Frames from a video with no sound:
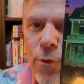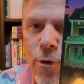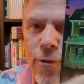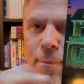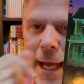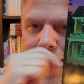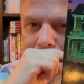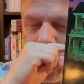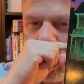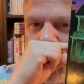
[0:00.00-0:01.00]

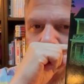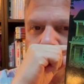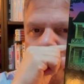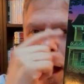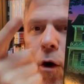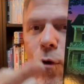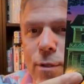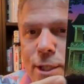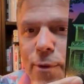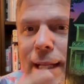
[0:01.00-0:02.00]
Wolfman.
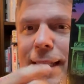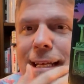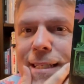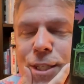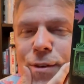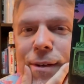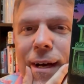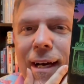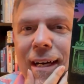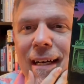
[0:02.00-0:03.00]
Also in this,
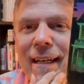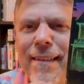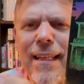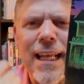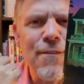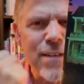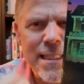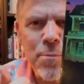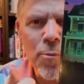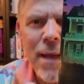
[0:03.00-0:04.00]

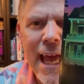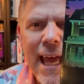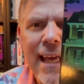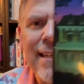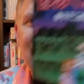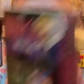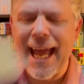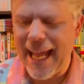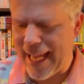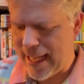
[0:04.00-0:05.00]
Invisible Man,
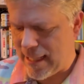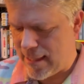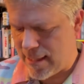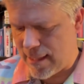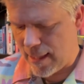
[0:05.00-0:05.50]
and